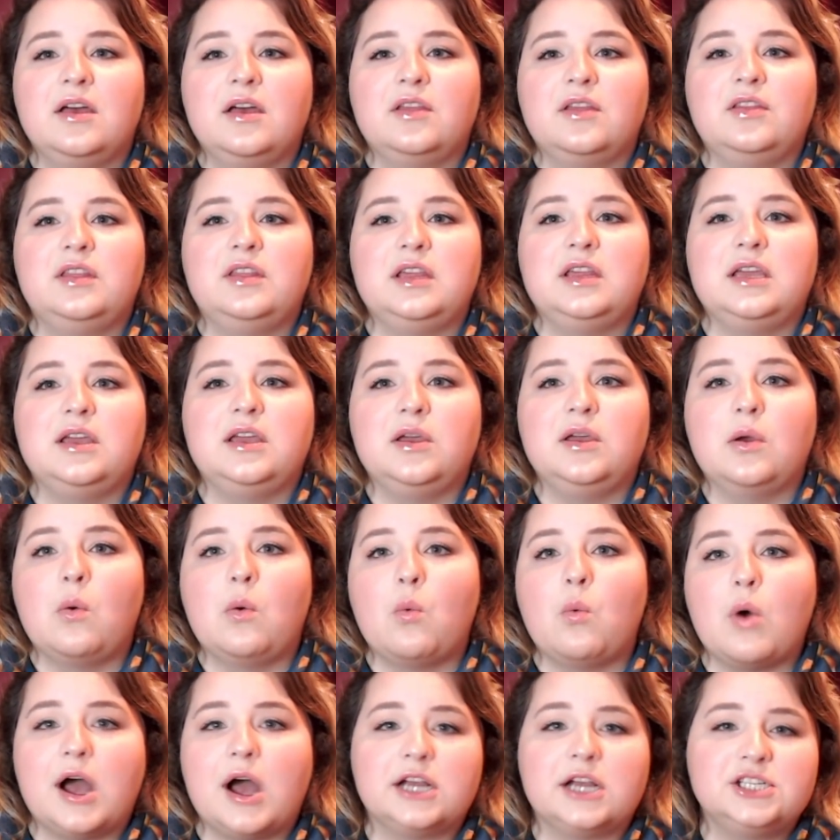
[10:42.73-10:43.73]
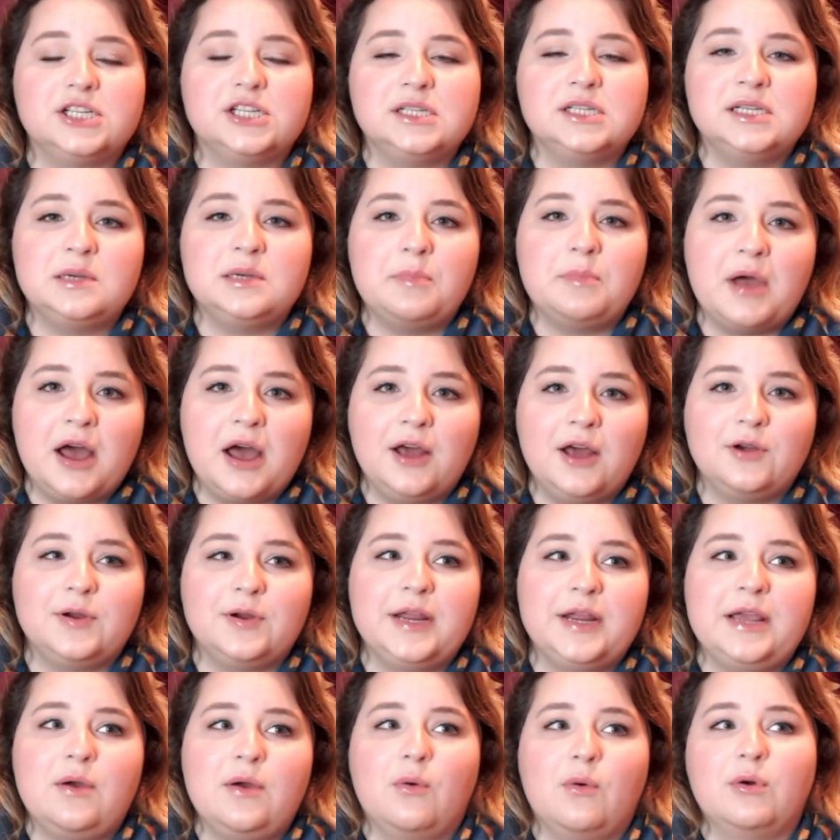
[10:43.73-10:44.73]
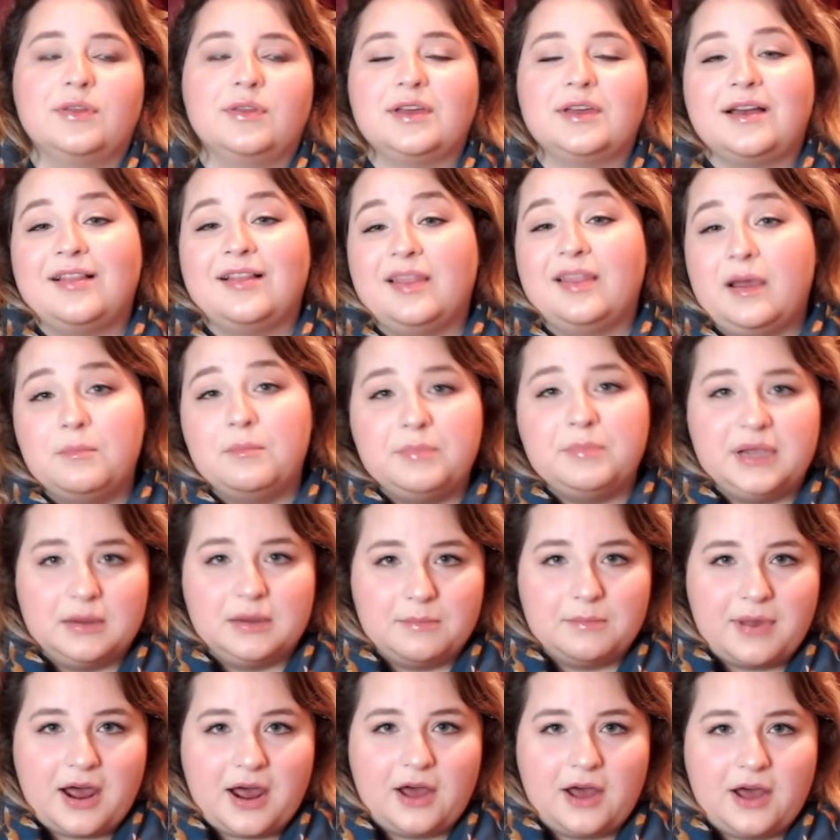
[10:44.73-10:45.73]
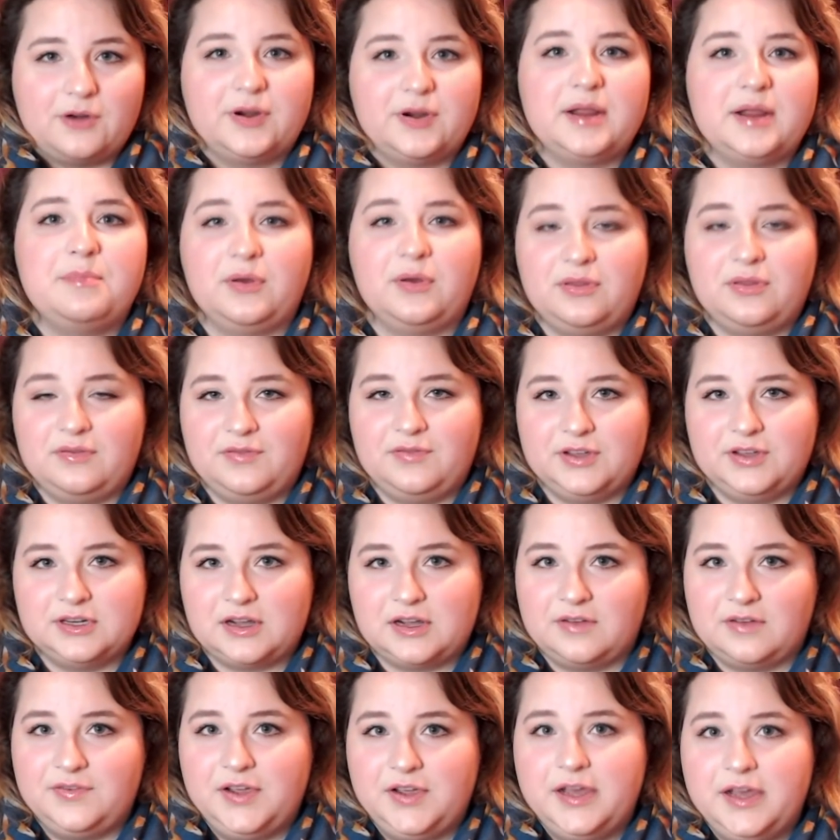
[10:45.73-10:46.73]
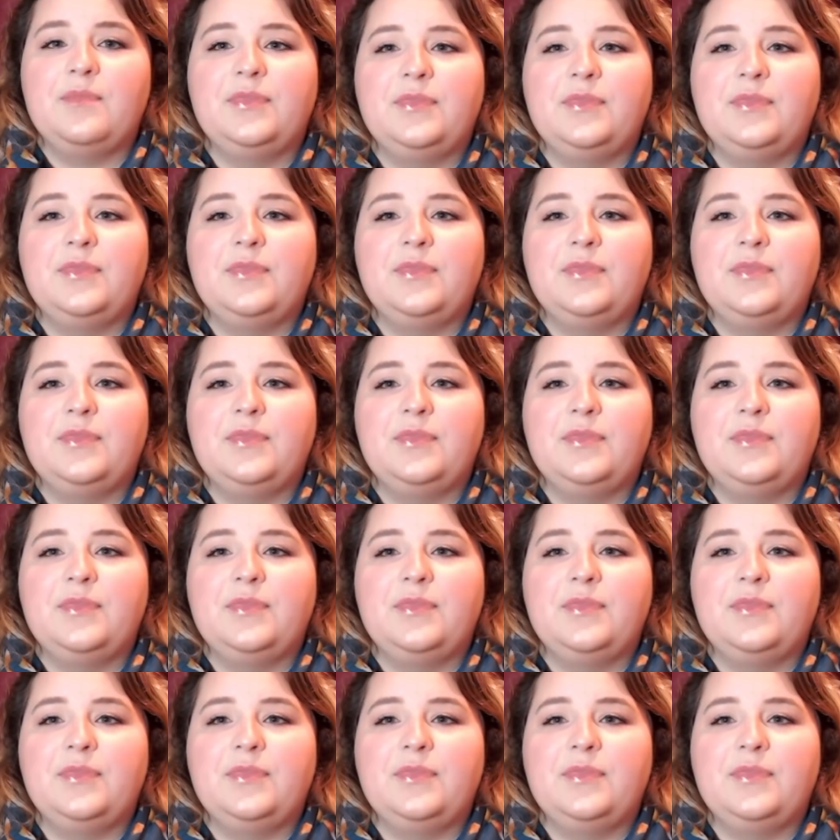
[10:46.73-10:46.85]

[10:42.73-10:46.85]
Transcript: the Washington Pottery or the Columbian Pottery, both in Philadelphia.